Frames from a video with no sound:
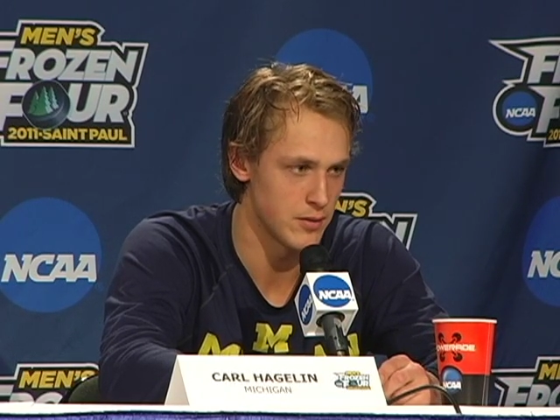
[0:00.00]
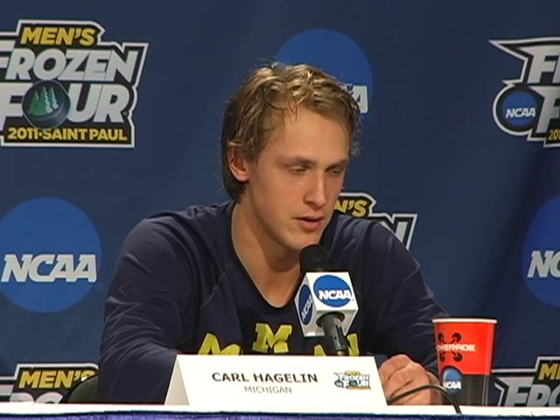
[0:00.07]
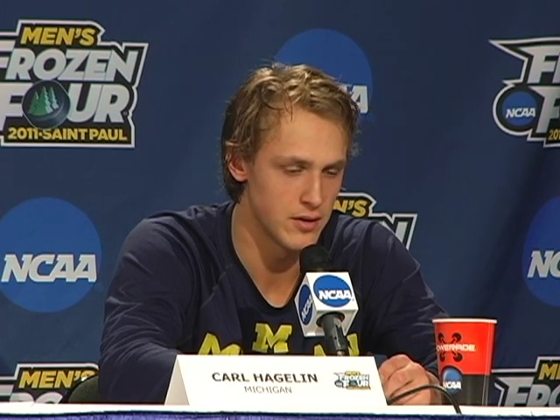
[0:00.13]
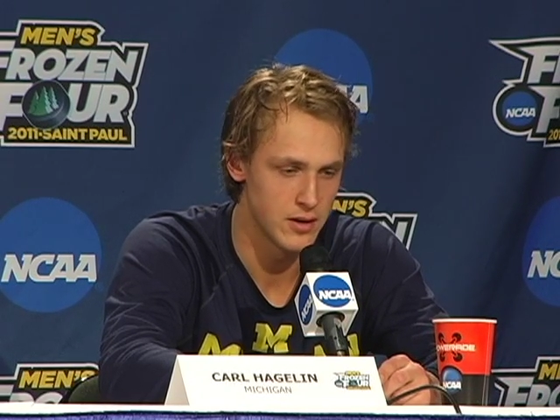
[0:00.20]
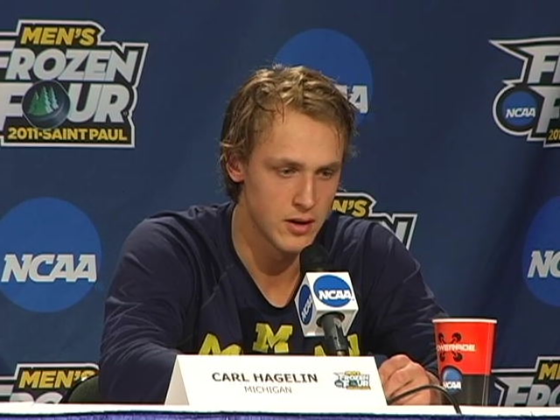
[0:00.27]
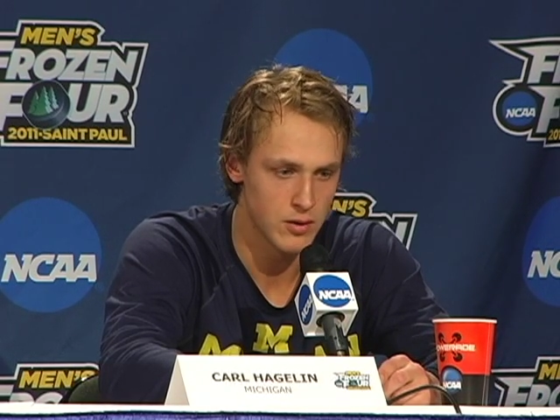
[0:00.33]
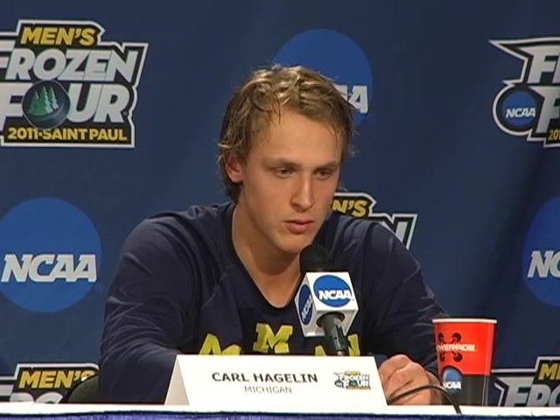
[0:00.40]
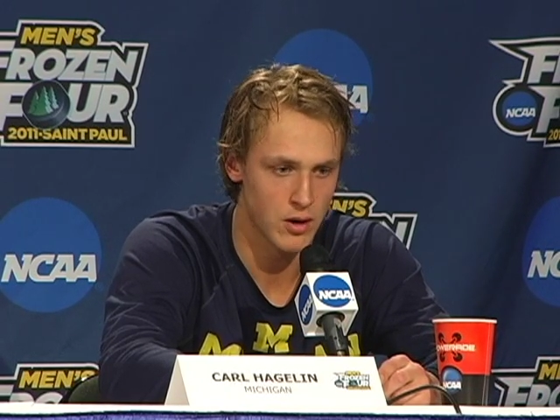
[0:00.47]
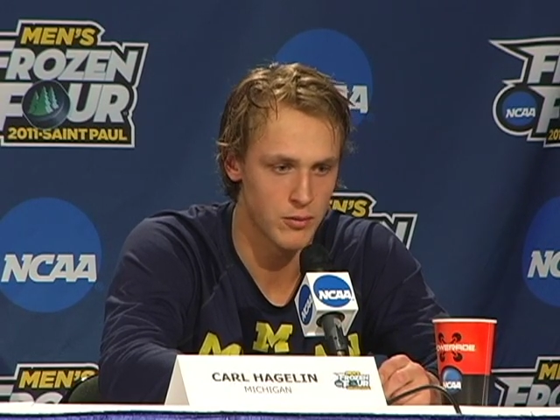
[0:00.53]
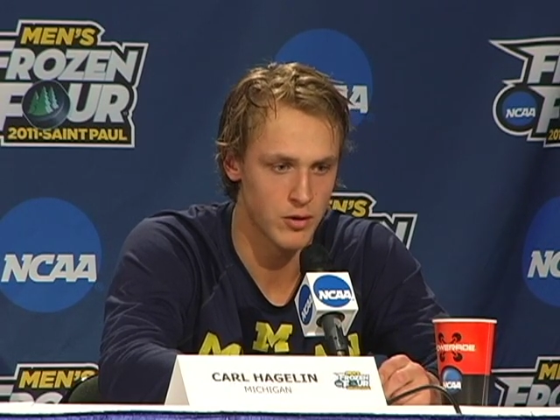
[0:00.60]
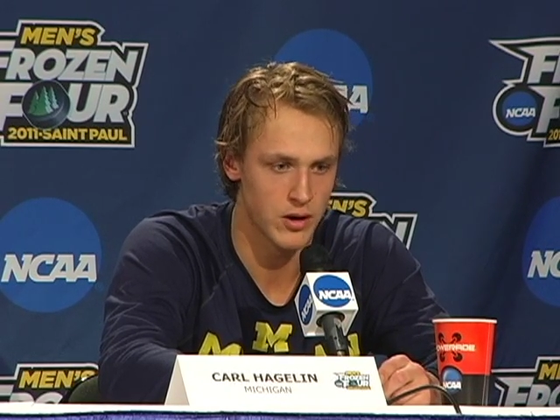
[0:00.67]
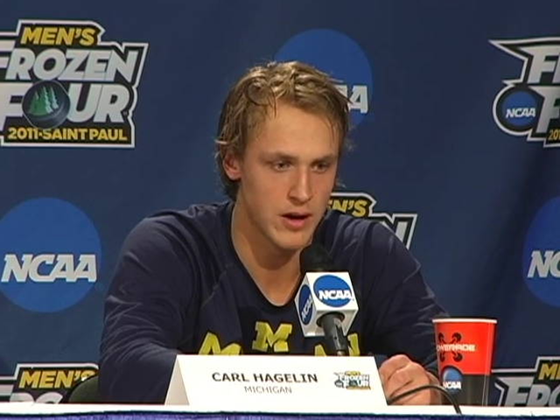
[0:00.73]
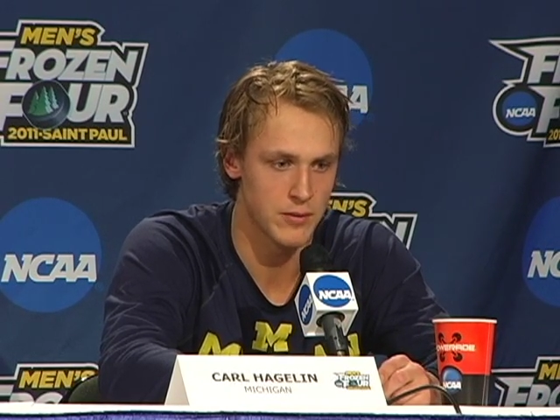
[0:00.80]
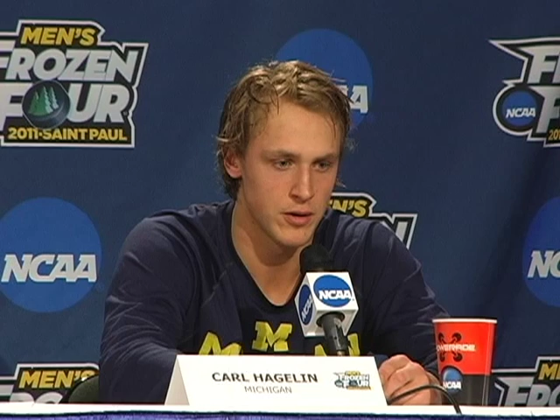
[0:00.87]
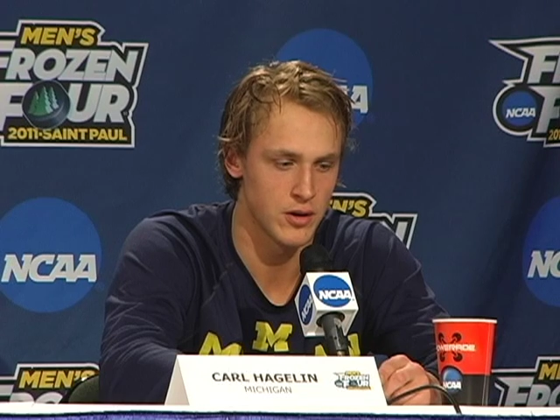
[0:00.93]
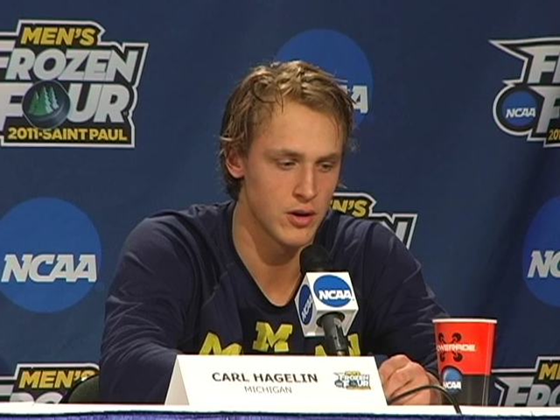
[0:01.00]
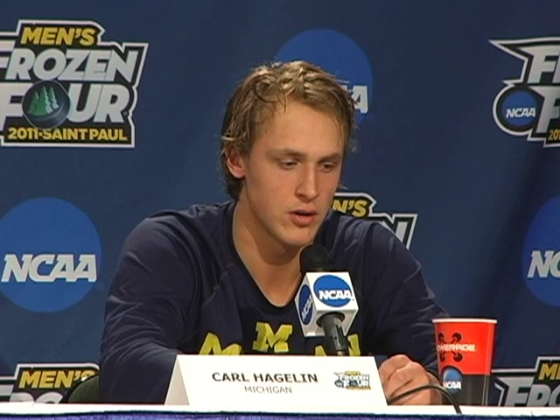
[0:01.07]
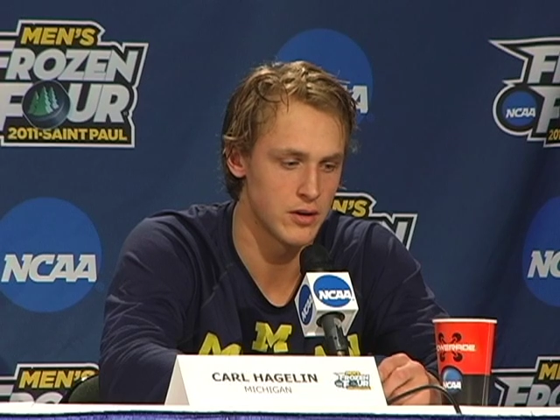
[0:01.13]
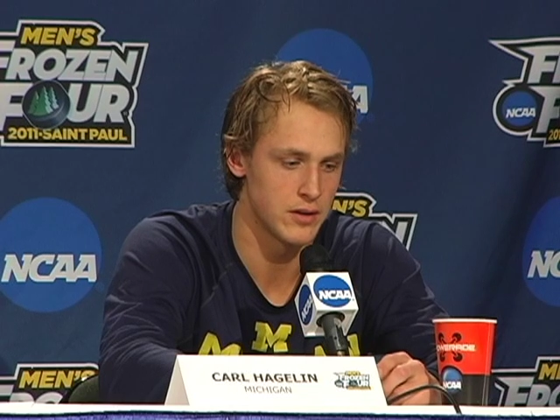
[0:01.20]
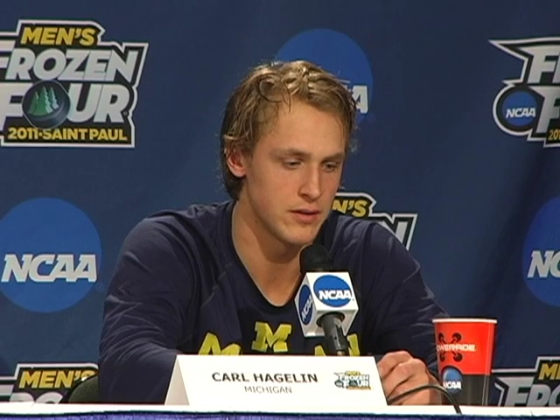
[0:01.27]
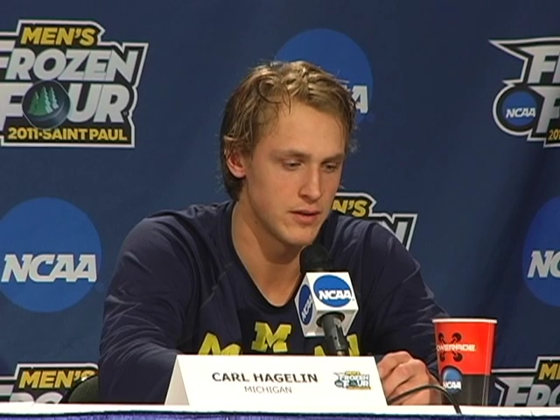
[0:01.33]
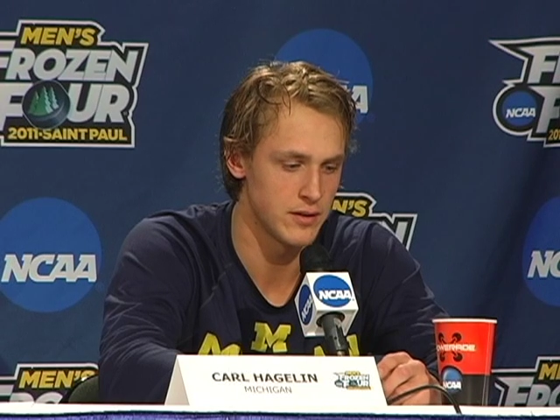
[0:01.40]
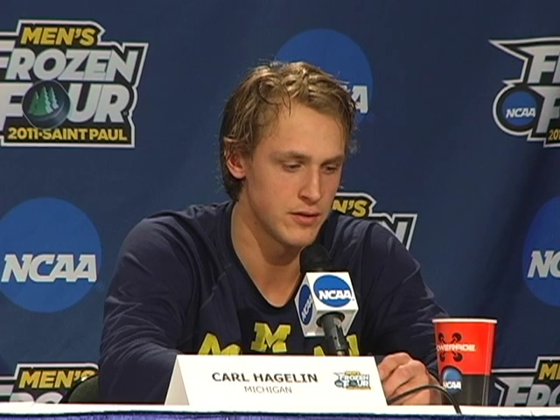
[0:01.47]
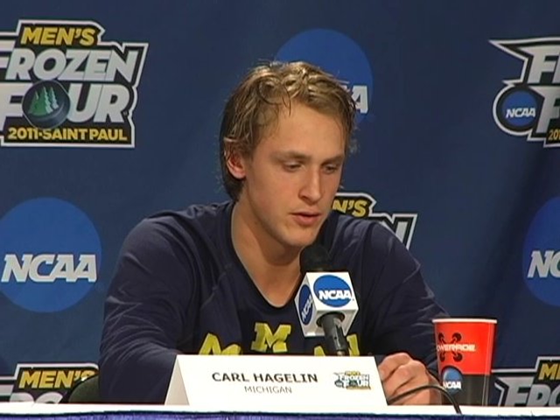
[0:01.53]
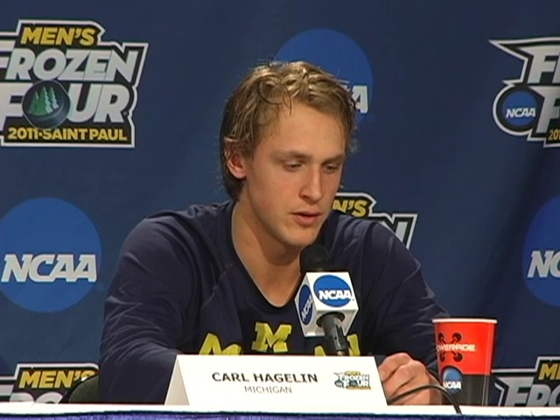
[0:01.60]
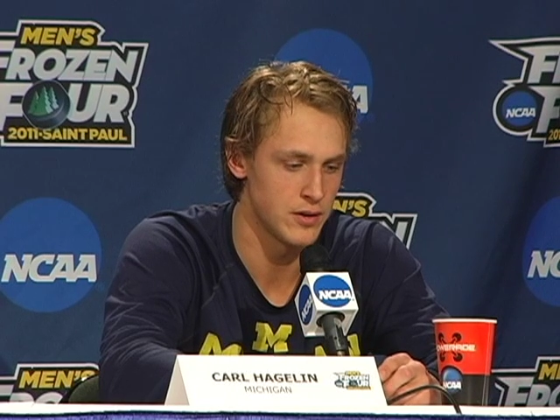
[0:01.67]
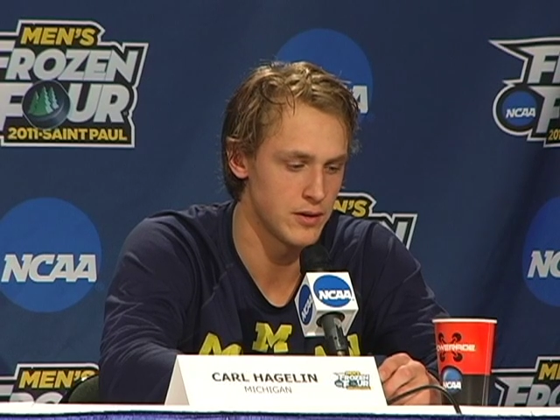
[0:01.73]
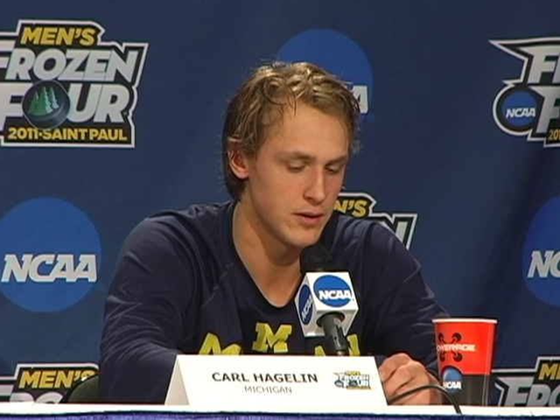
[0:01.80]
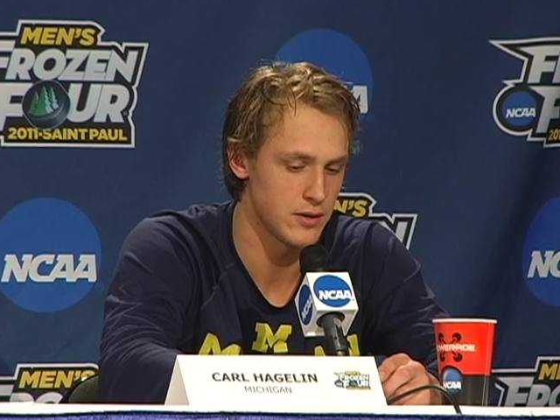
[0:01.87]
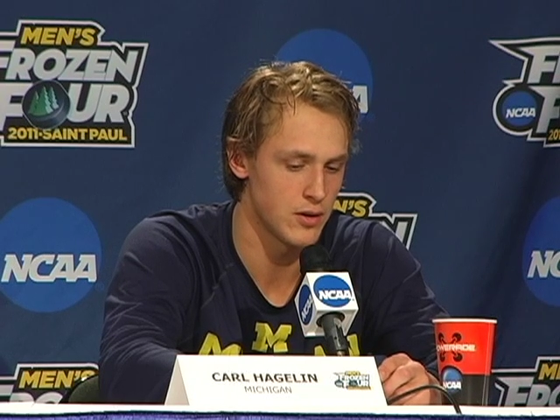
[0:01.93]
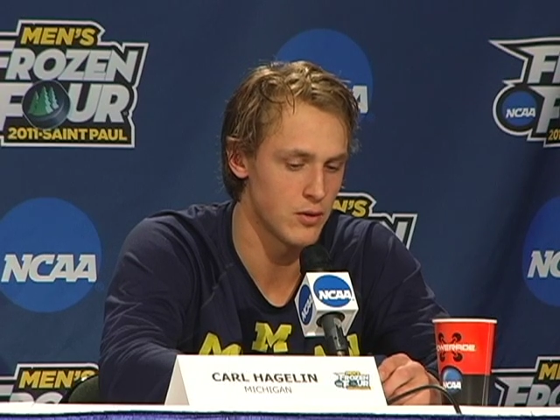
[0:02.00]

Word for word: But one more game to go, and if we